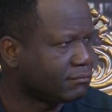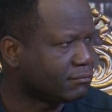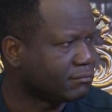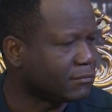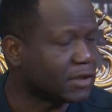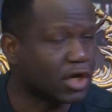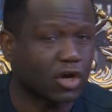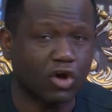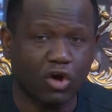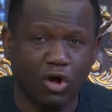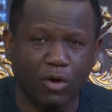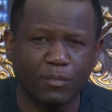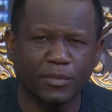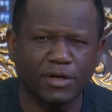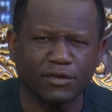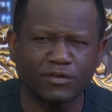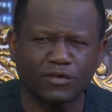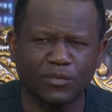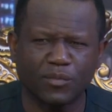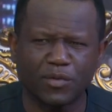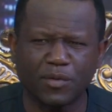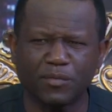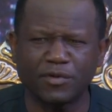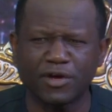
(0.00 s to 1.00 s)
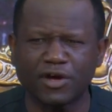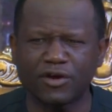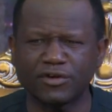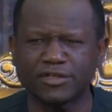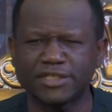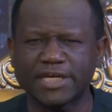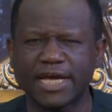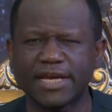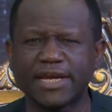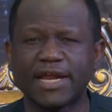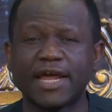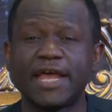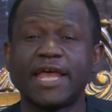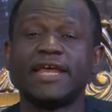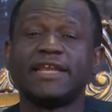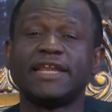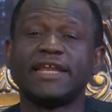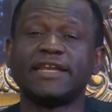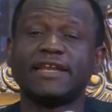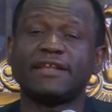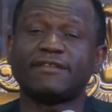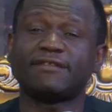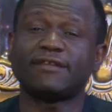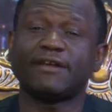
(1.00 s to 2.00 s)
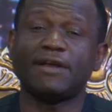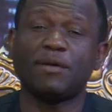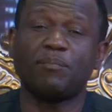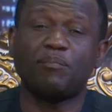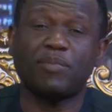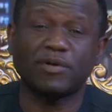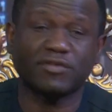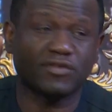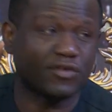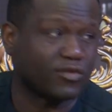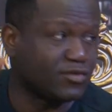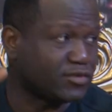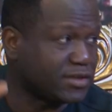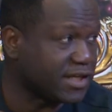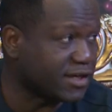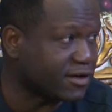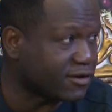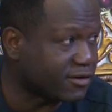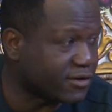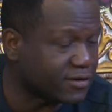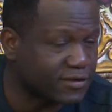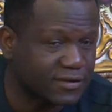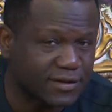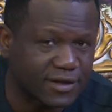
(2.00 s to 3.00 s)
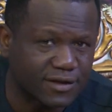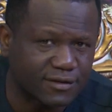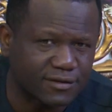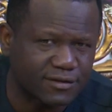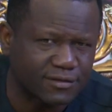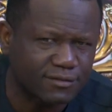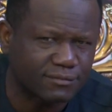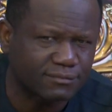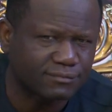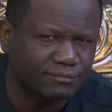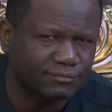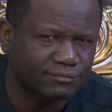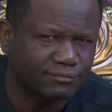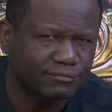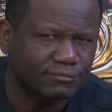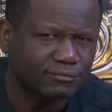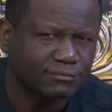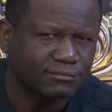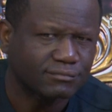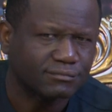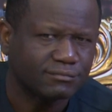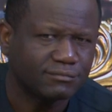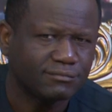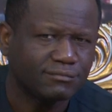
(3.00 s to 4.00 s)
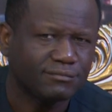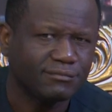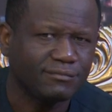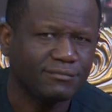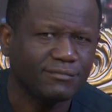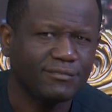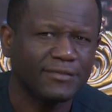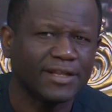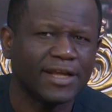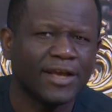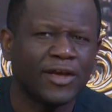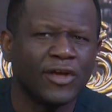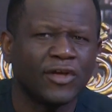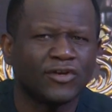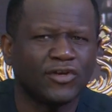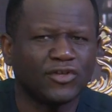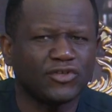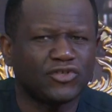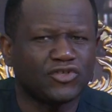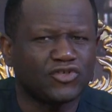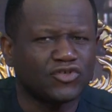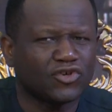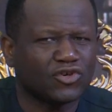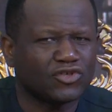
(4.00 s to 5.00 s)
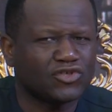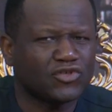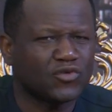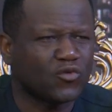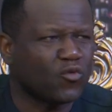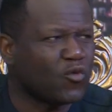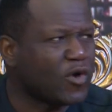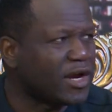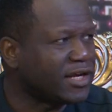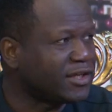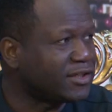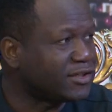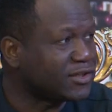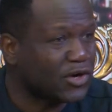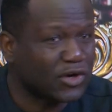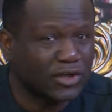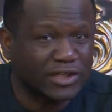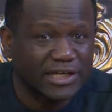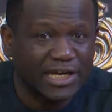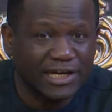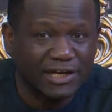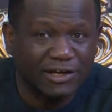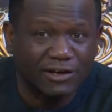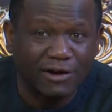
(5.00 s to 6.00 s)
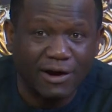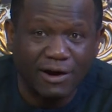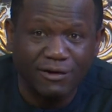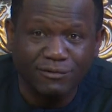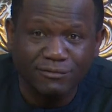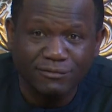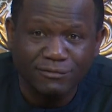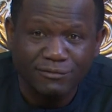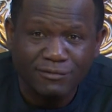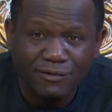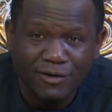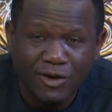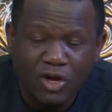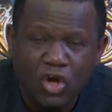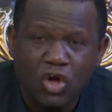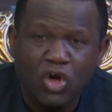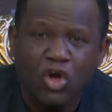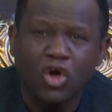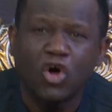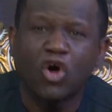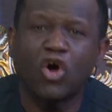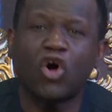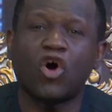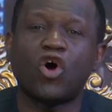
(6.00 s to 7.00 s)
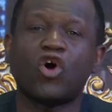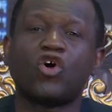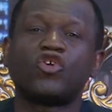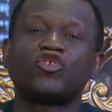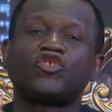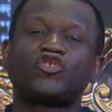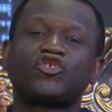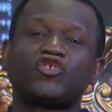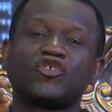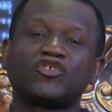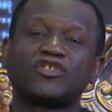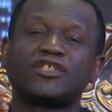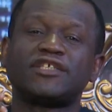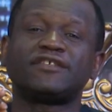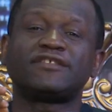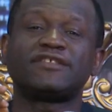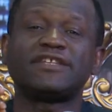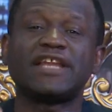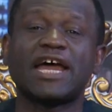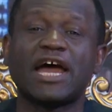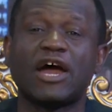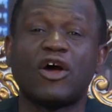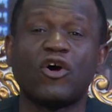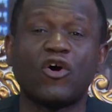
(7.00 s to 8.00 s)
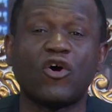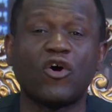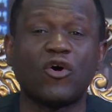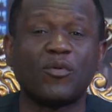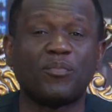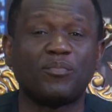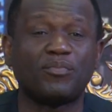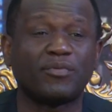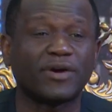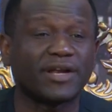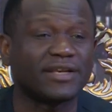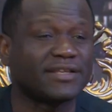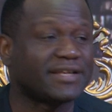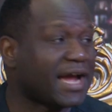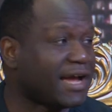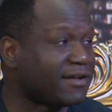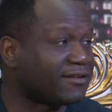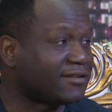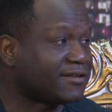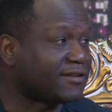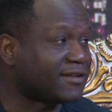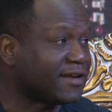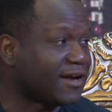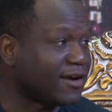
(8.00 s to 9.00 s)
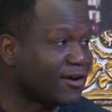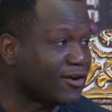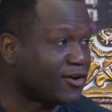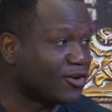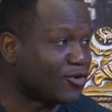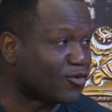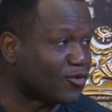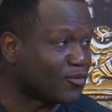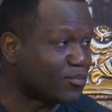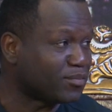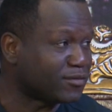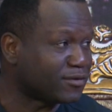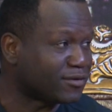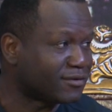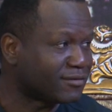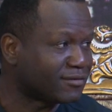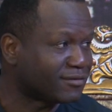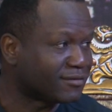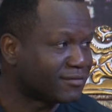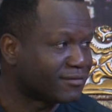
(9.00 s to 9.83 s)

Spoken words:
The Communist Republic of China. Then they started persecuting Christians. The church went underground. All churches now operate as cell groups.